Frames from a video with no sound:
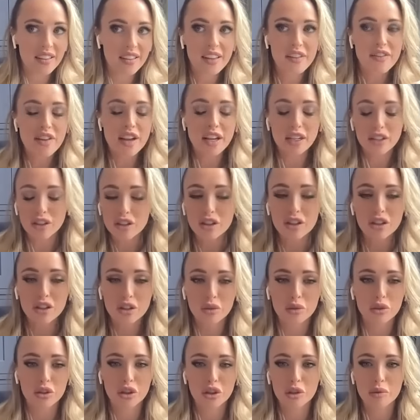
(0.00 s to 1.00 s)
to live next
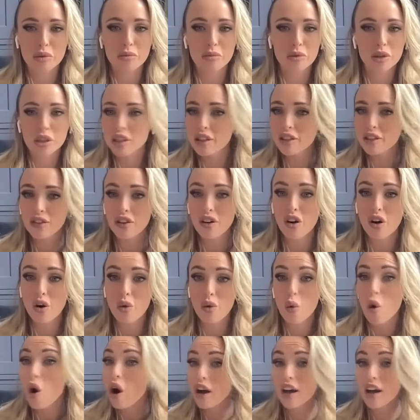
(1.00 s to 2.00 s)
door to us you must have
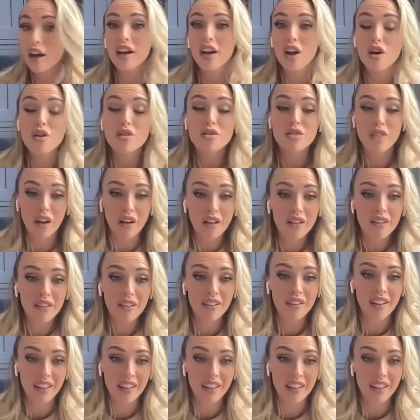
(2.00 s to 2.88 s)
thought what goes on